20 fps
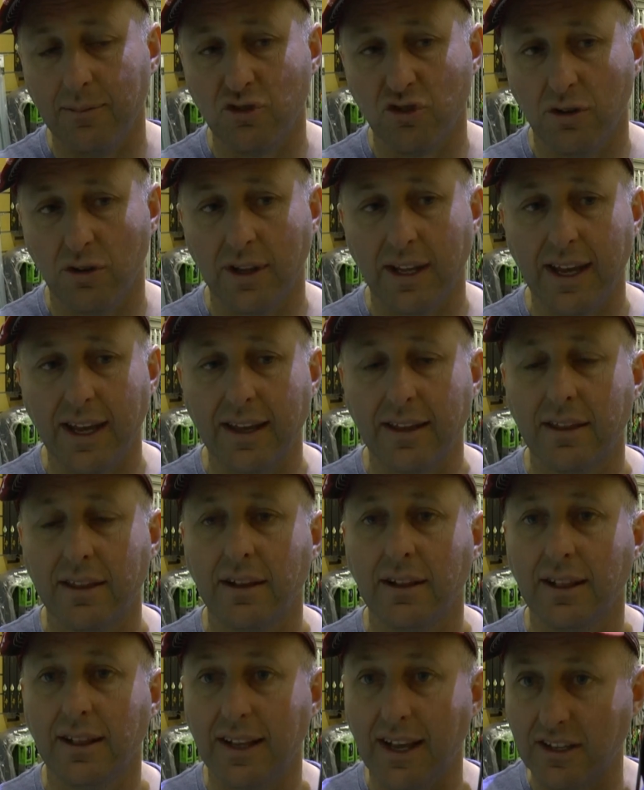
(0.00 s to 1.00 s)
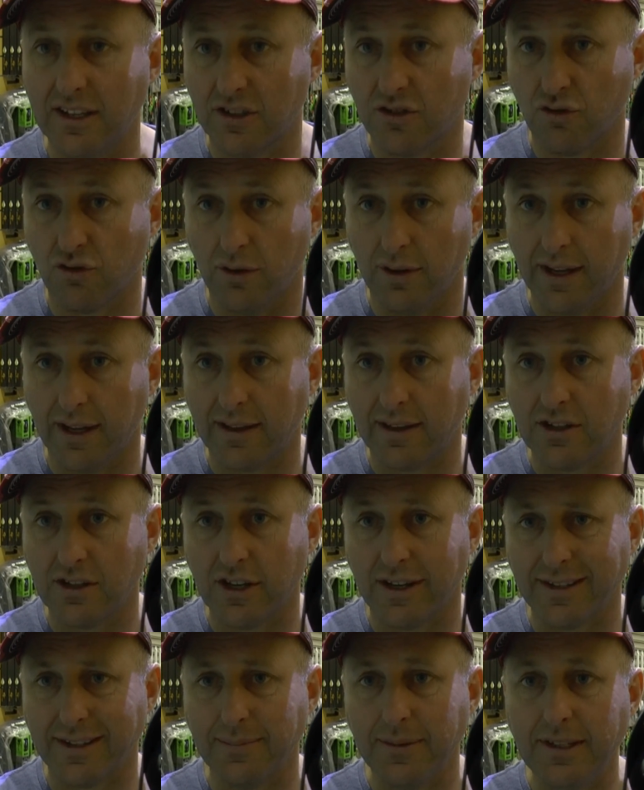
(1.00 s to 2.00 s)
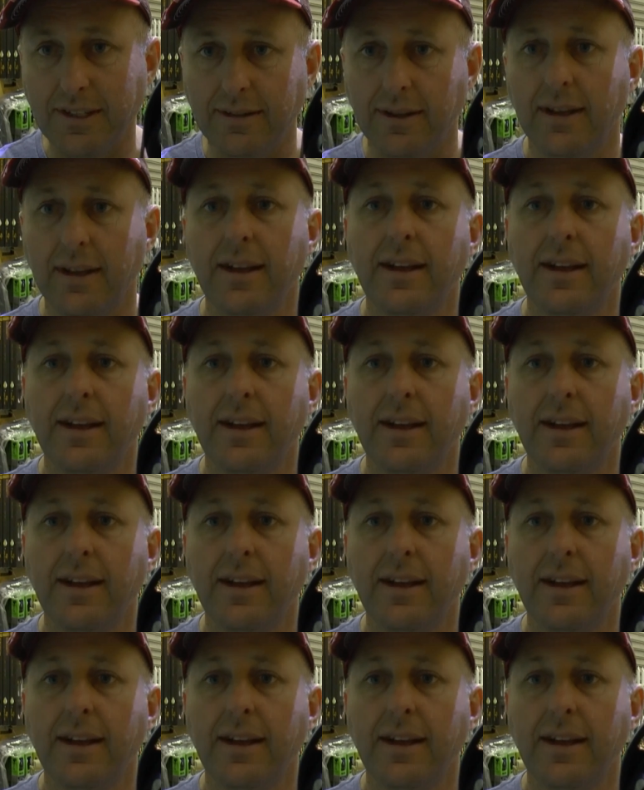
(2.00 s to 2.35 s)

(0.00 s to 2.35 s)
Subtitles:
draw length, less draw length adjustment.